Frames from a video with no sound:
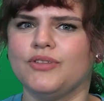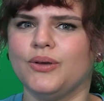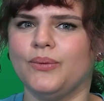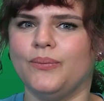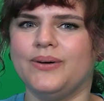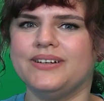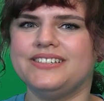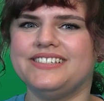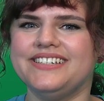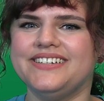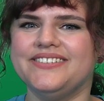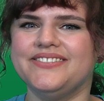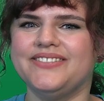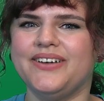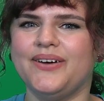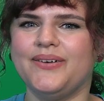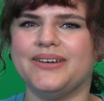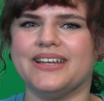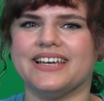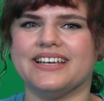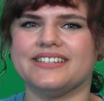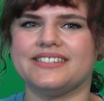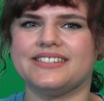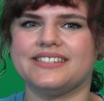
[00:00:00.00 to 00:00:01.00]
What do you
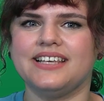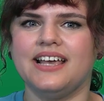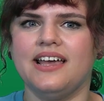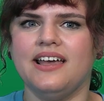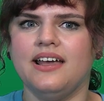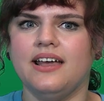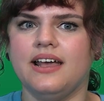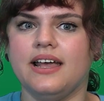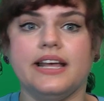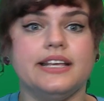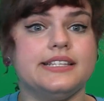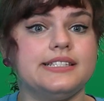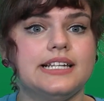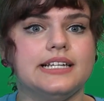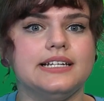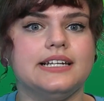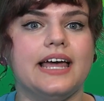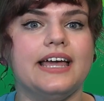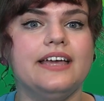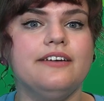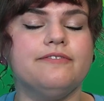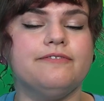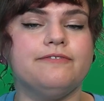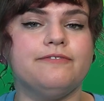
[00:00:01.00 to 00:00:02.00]
notice? Is the
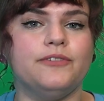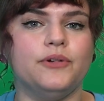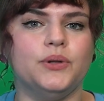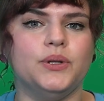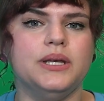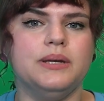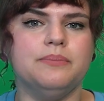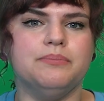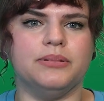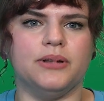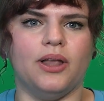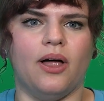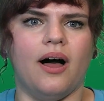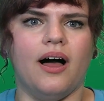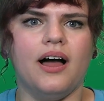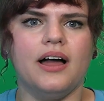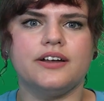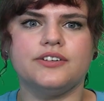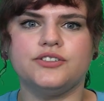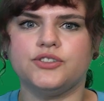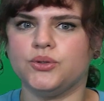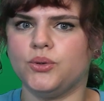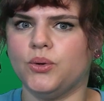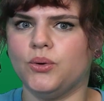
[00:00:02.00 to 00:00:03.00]
light fully
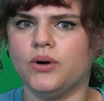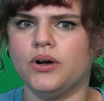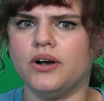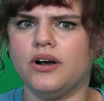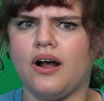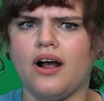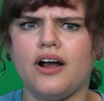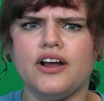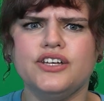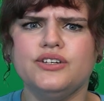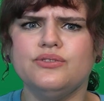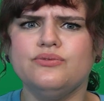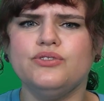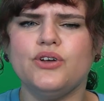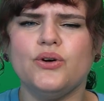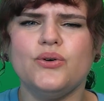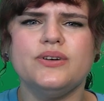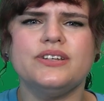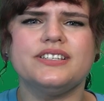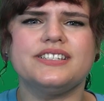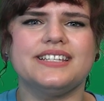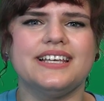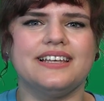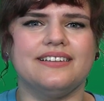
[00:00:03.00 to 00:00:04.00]
blocked or are you
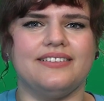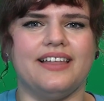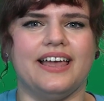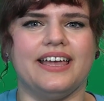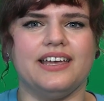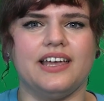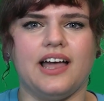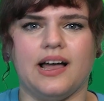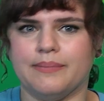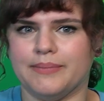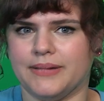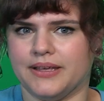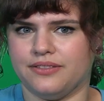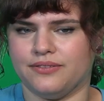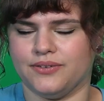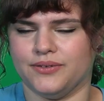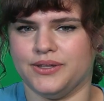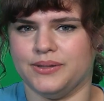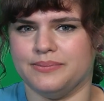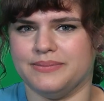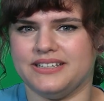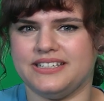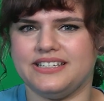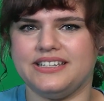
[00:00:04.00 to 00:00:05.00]
noticing light coming through
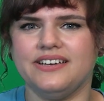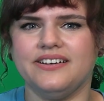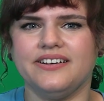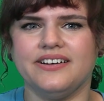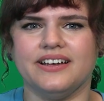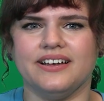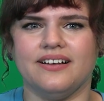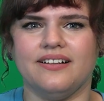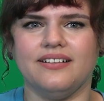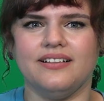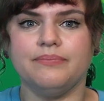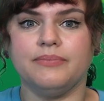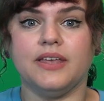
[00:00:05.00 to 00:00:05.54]
the material?